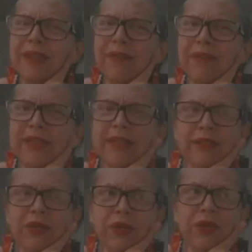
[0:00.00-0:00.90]
I think I'm
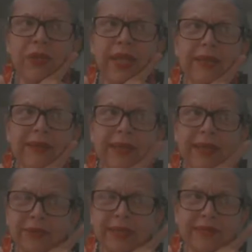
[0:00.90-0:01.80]
telling you, you know, like
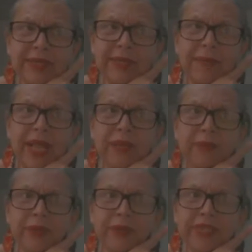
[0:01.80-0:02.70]
like what I said, like
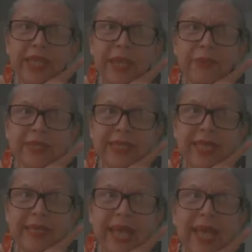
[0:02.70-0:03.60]
Michael Hotep was
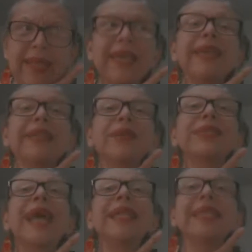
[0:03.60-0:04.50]
saying that it
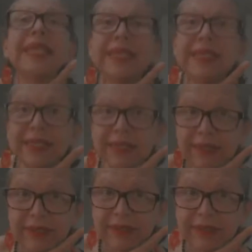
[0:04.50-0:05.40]
was addicted.
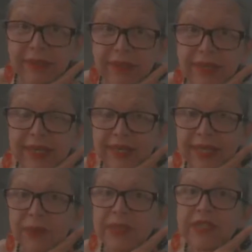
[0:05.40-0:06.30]

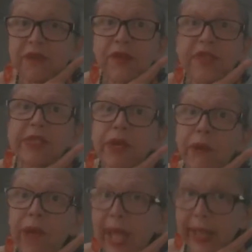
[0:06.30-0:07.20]
That was their first crack